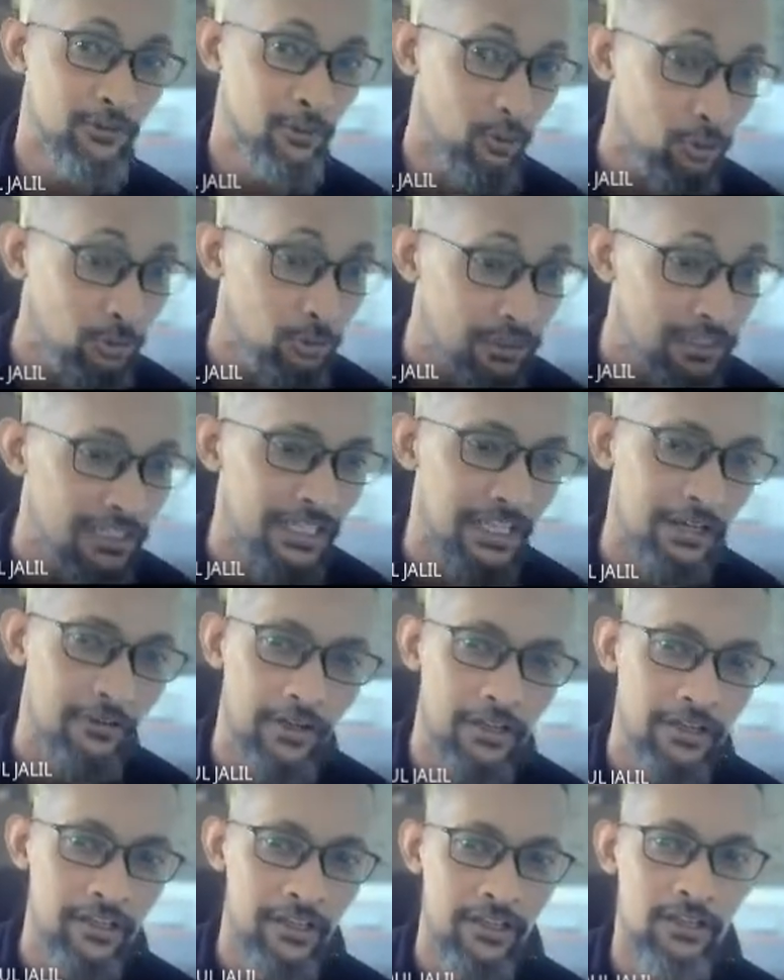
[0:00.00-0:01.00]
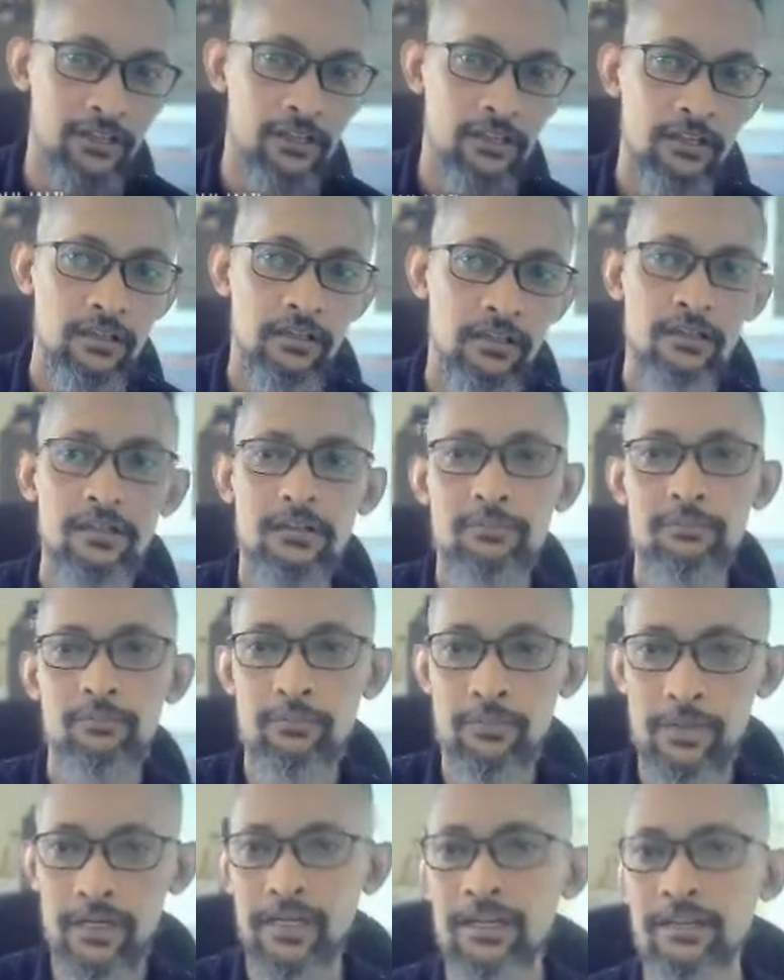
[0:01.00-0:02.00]
only there, right? Okay,
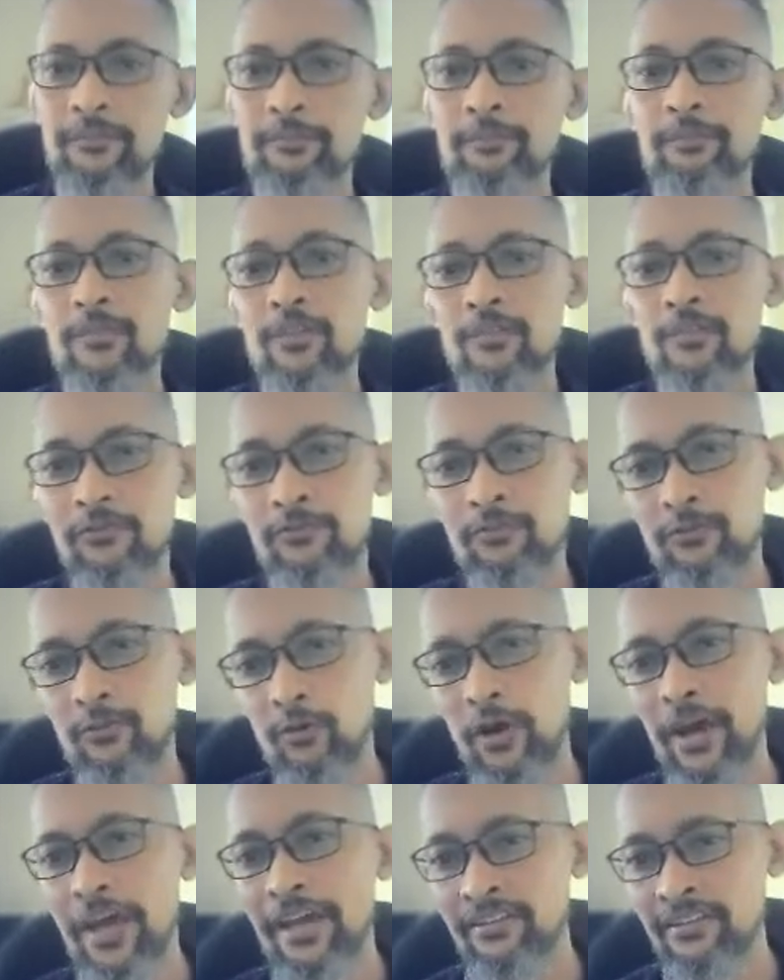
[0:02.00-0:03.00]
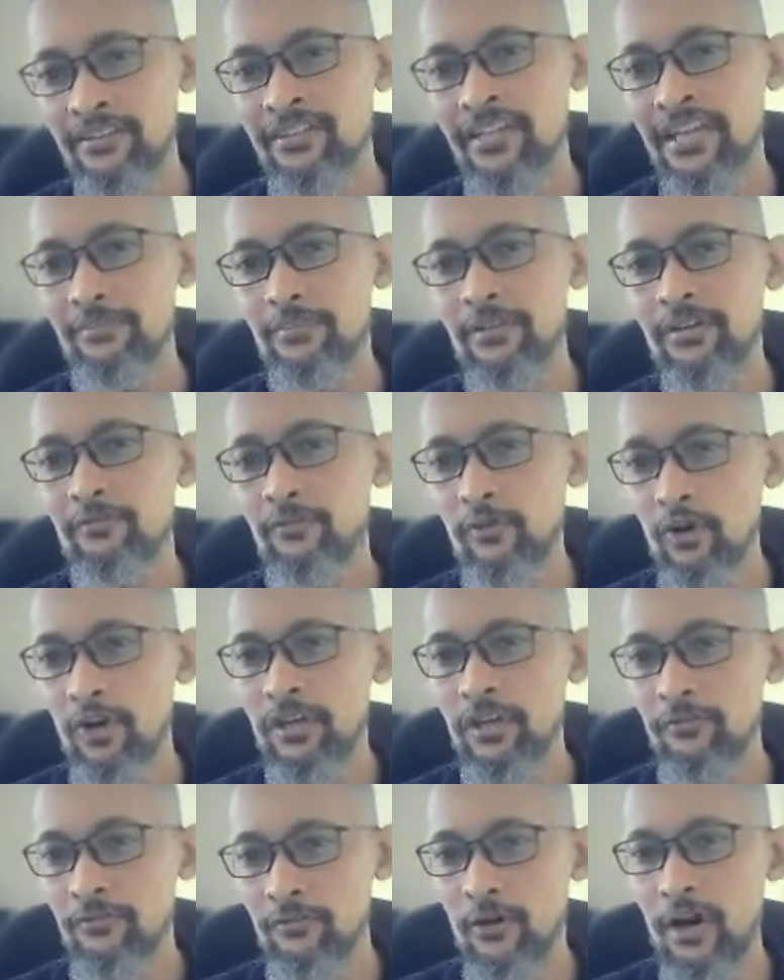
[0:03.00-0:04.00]
but for entertainment, for
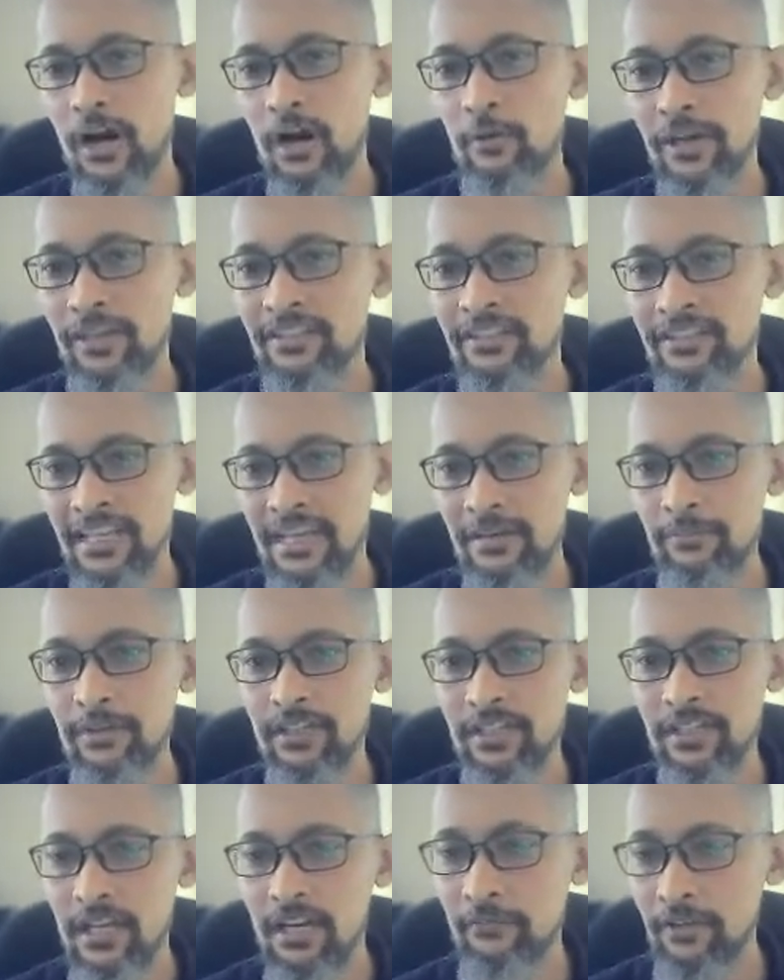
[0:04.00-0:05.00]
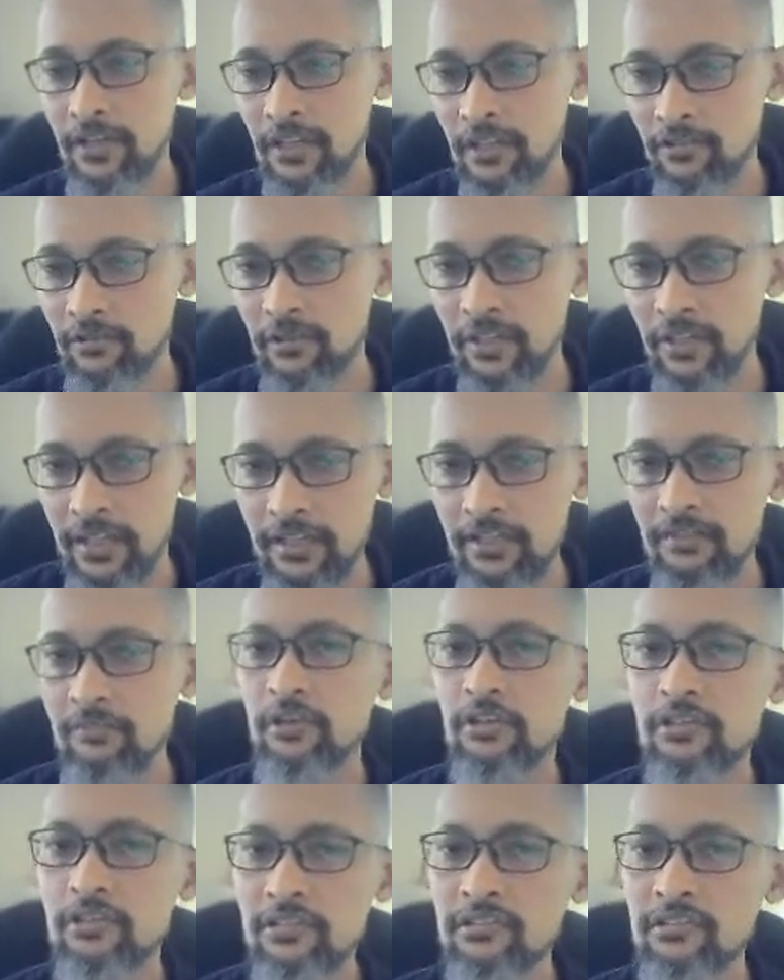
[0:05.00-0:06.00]
our entertainment kind of industry, okay,
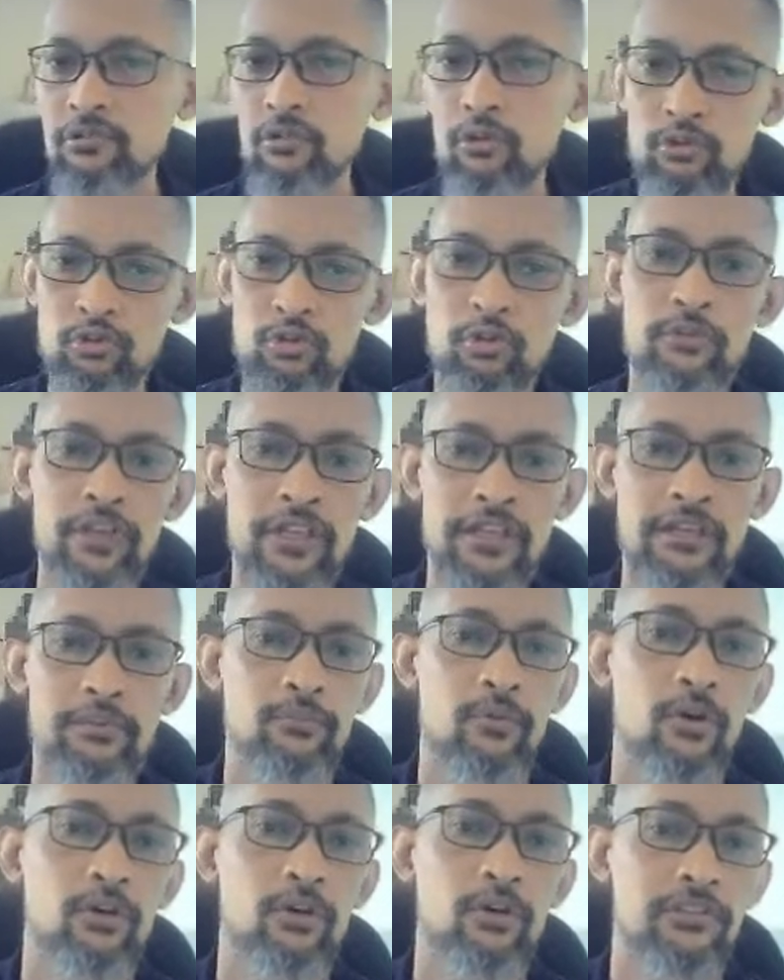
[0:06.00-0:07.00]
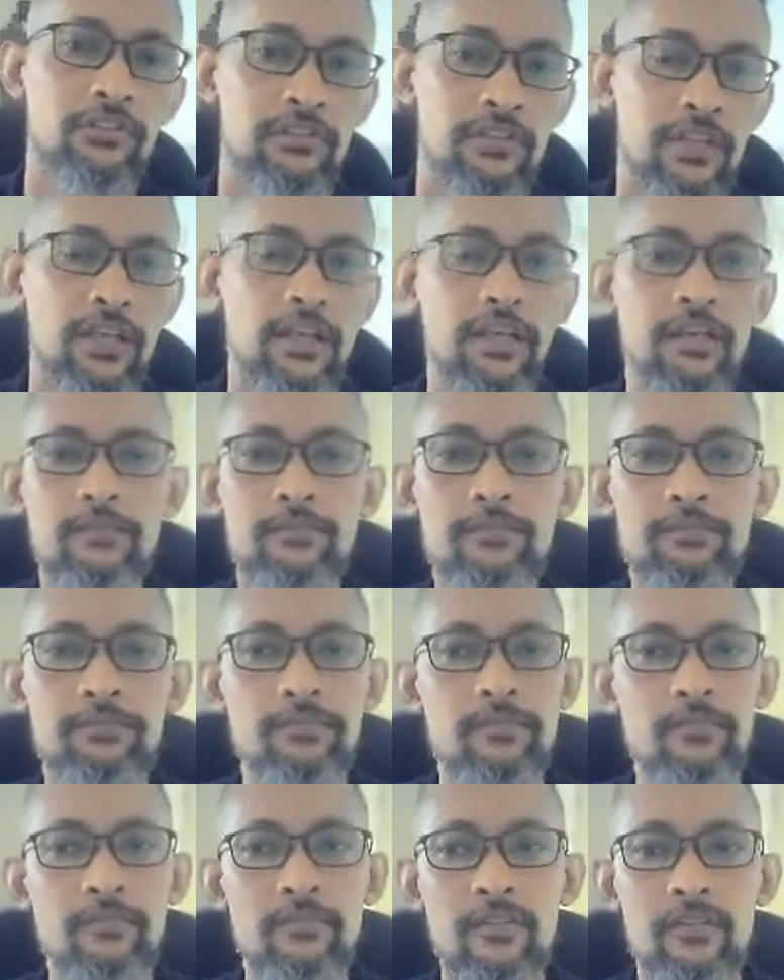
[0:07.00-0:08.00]
research also really important there.
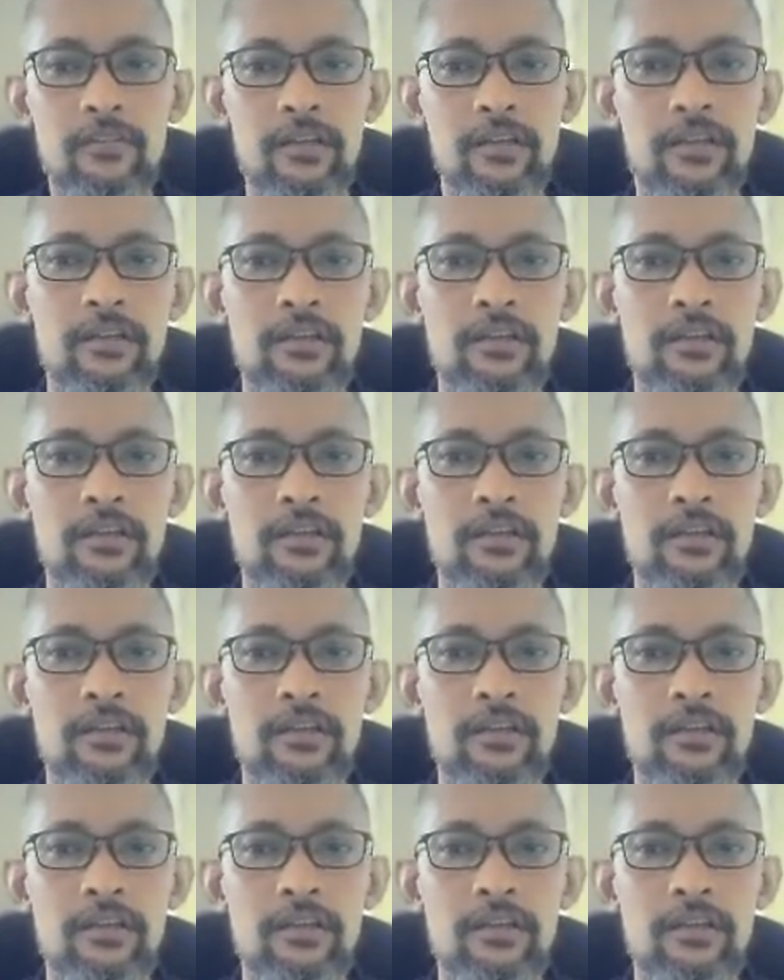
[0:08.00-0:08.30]
Okay,